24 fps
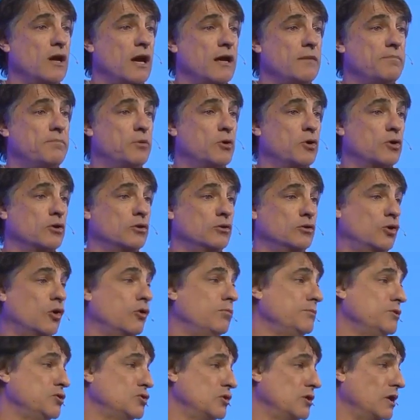and
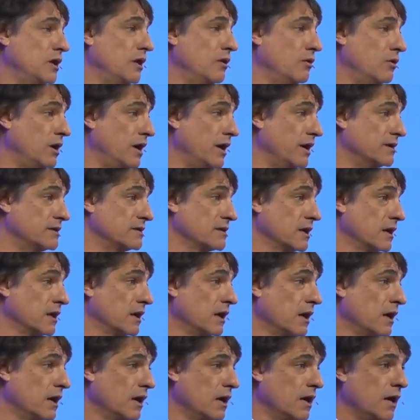we'll offer $2
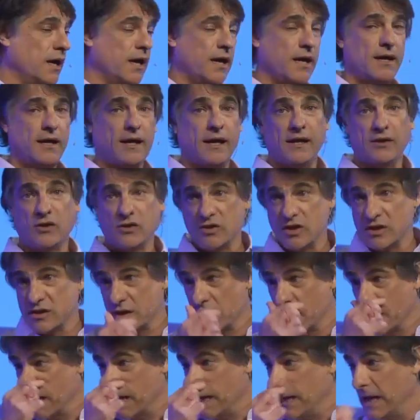million instead of
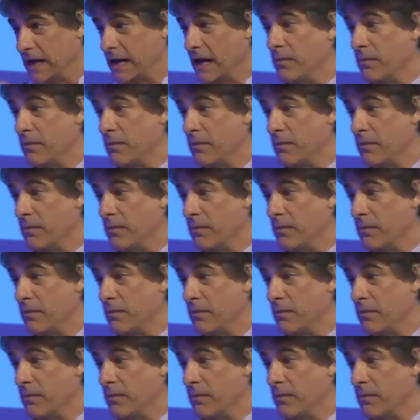one.